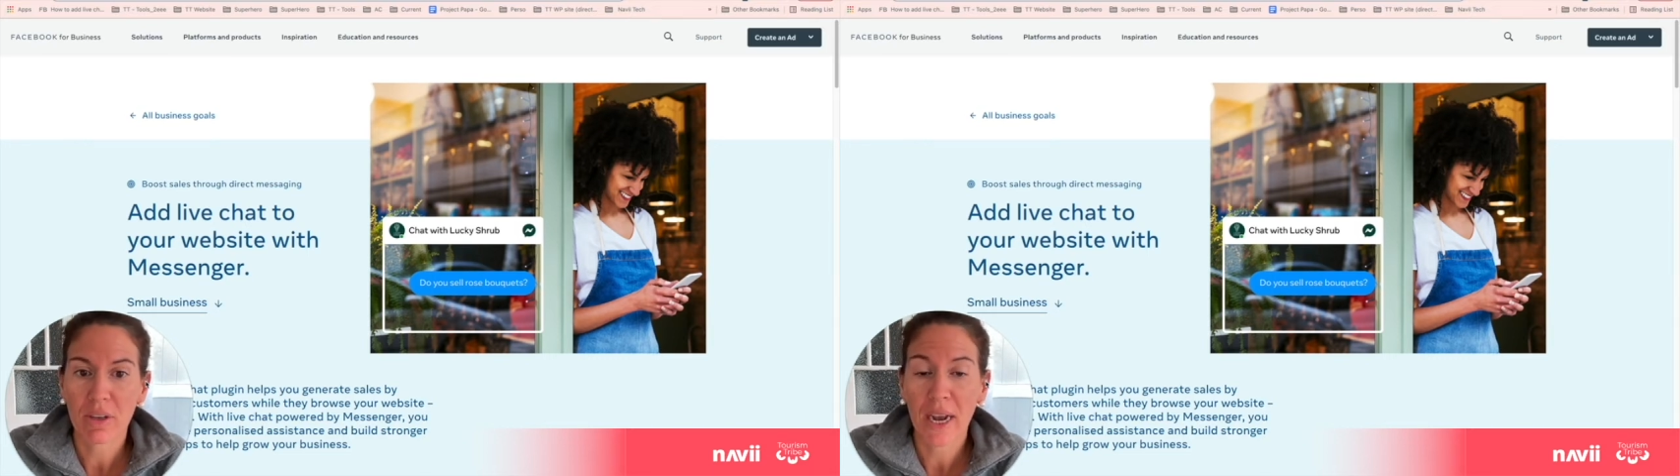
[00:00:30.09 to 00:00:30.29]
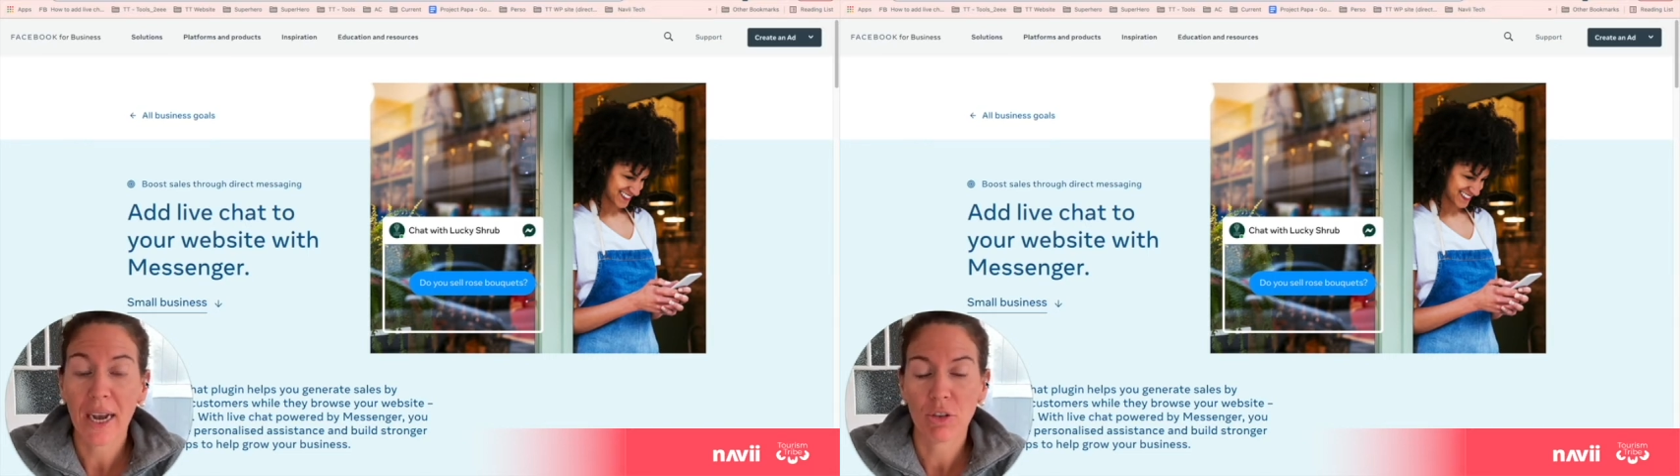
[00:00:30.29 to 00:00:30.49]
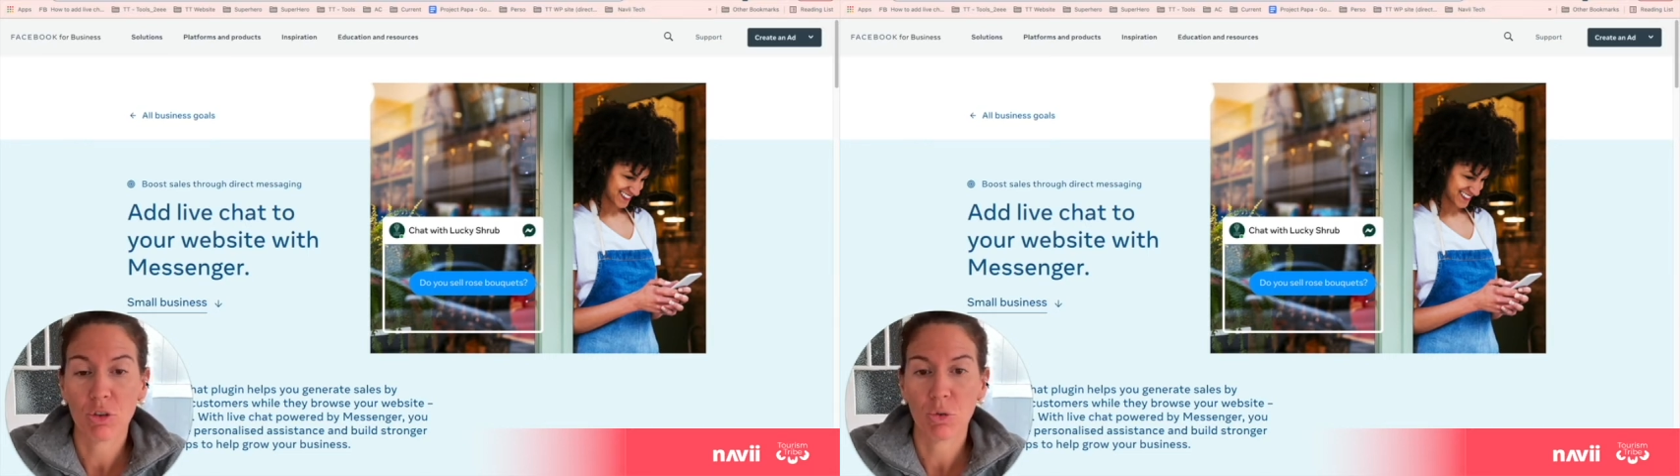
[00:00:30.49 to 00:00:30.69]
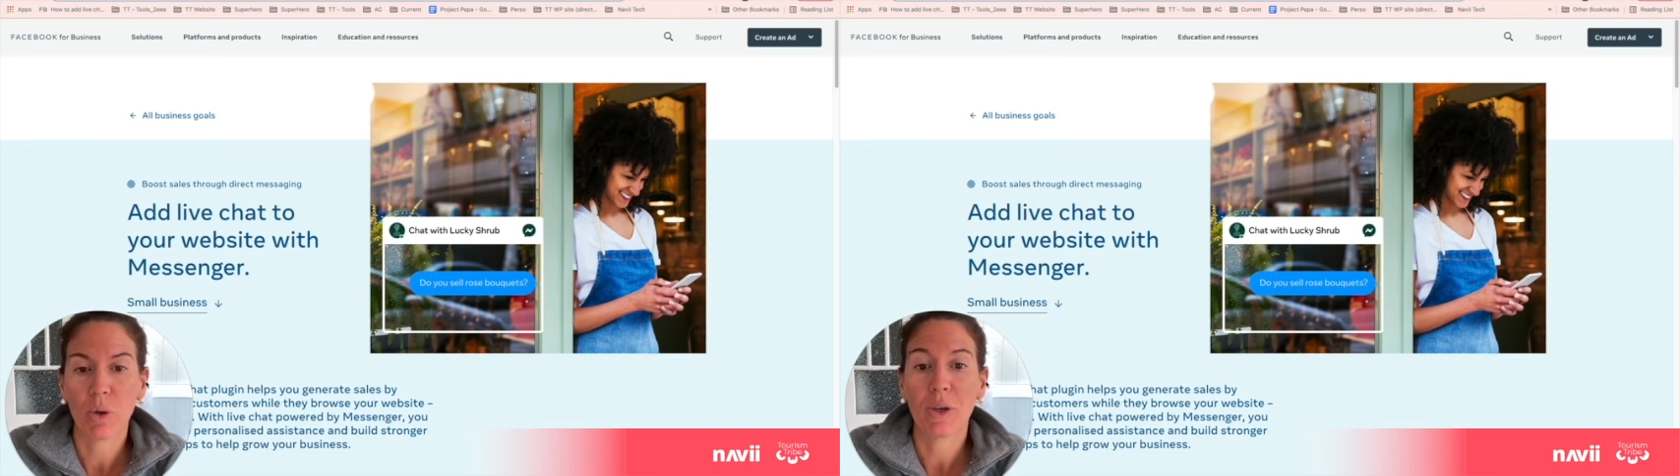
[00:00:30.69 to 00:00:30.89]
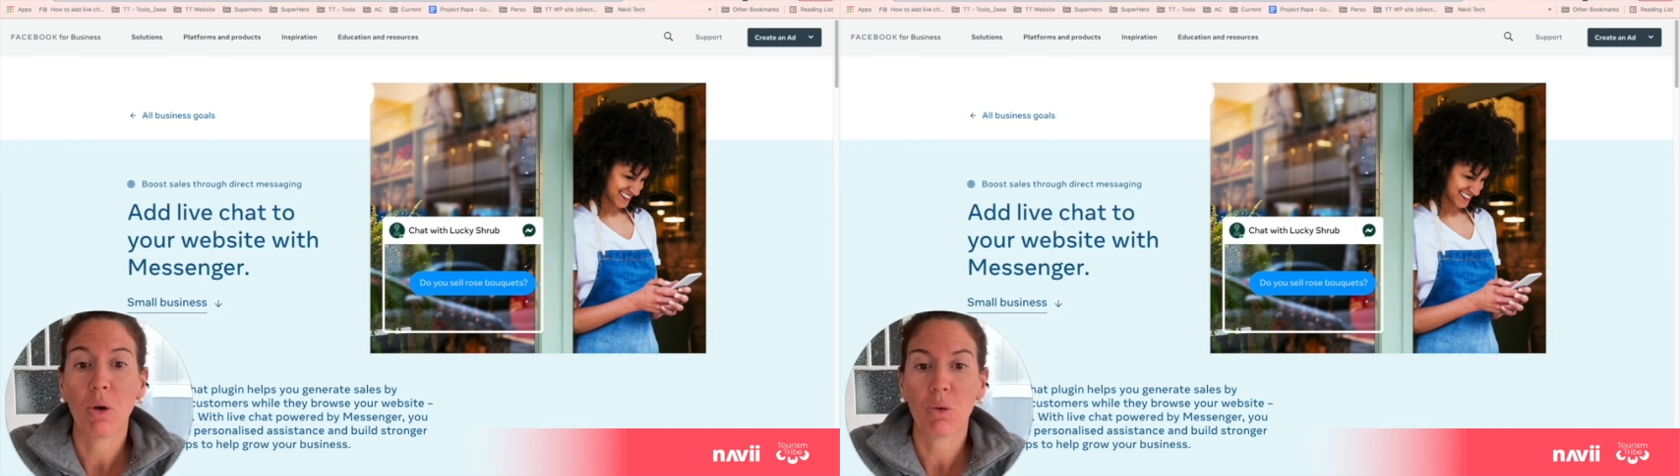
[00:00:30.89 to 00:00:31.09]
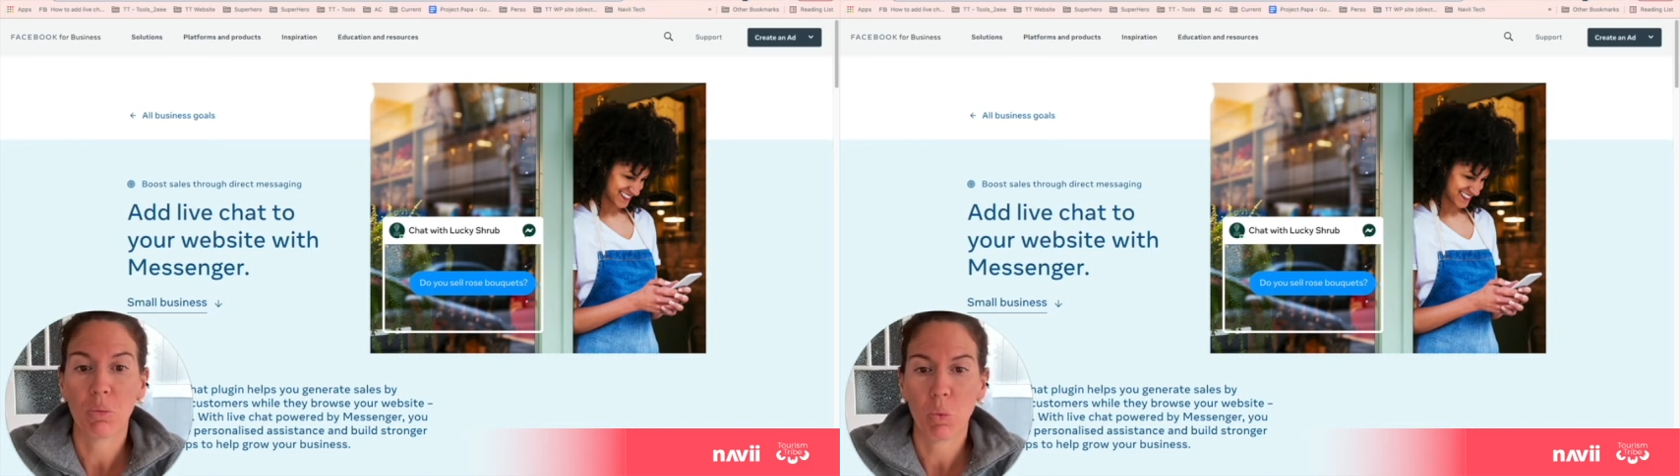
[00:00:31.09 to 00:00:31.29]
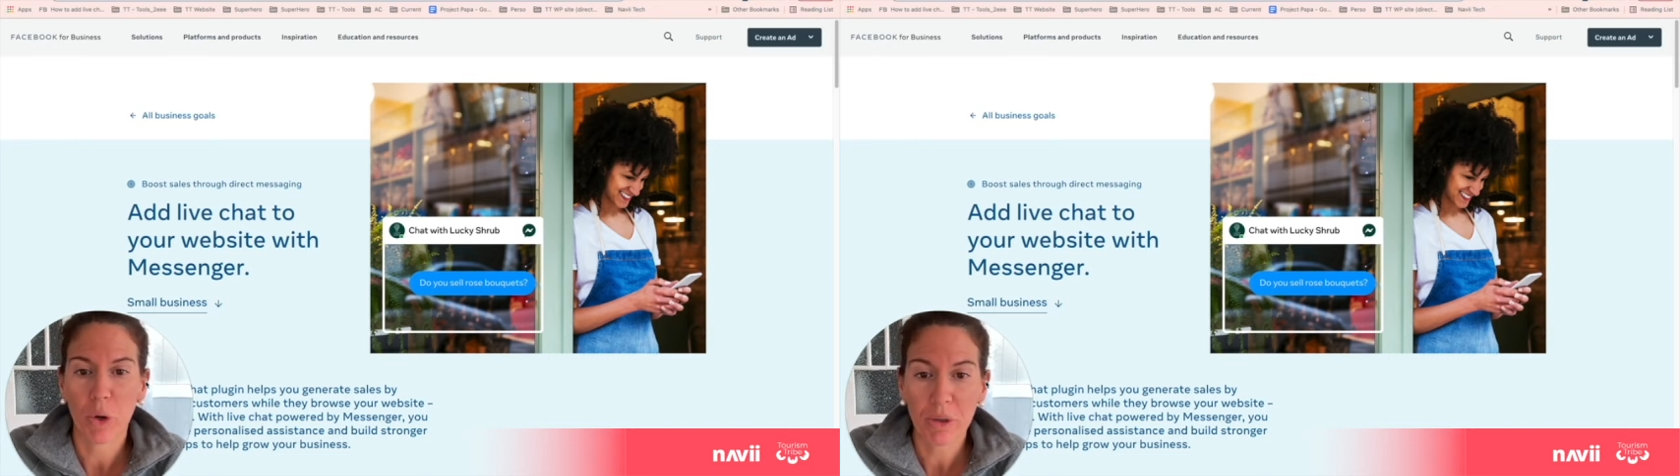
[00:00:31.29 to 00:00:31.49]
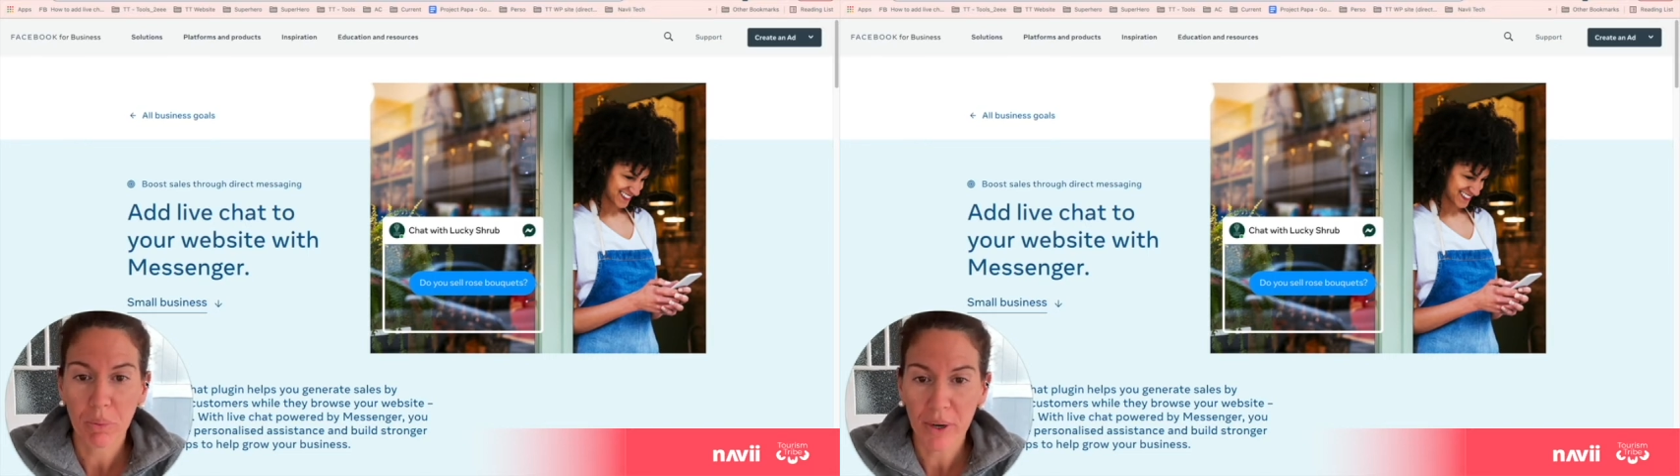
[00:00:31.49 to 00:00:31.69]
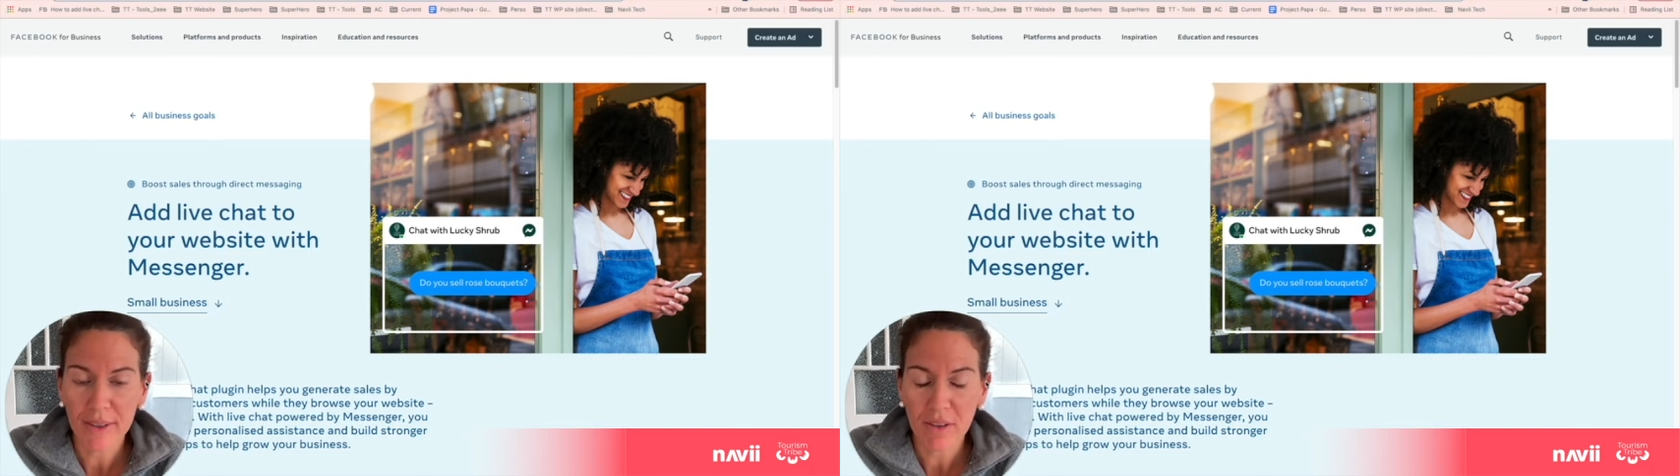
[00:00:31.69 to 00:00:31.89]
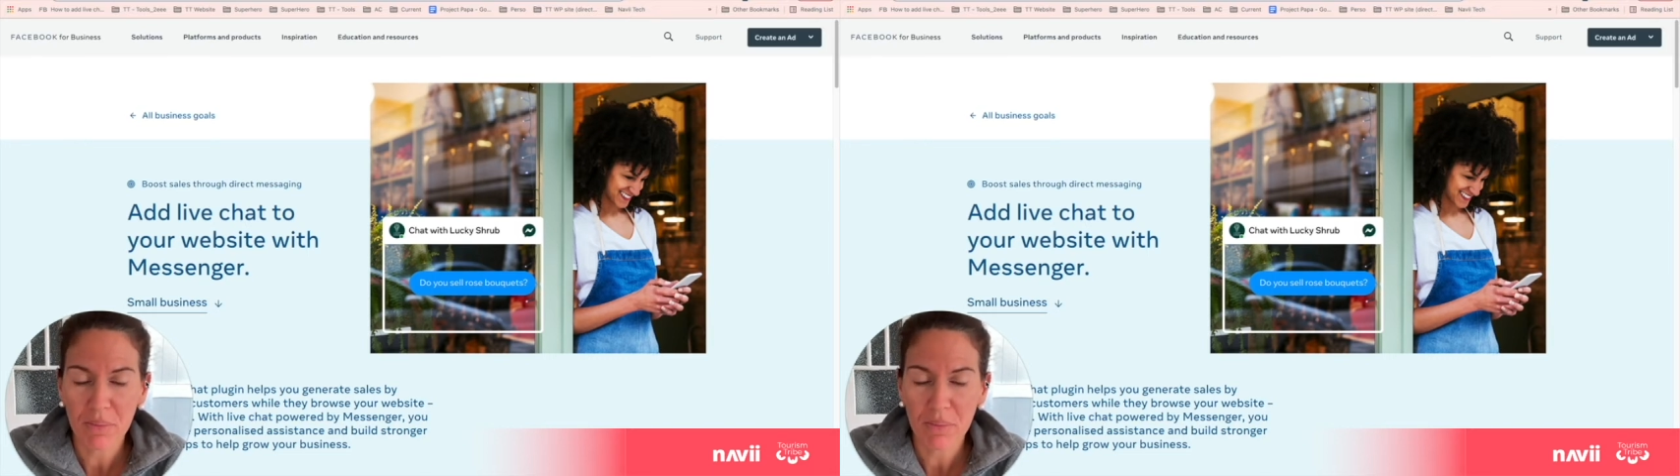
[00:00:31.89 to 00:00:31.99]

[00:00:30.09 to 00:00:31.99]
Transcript: how to do it on WordPress,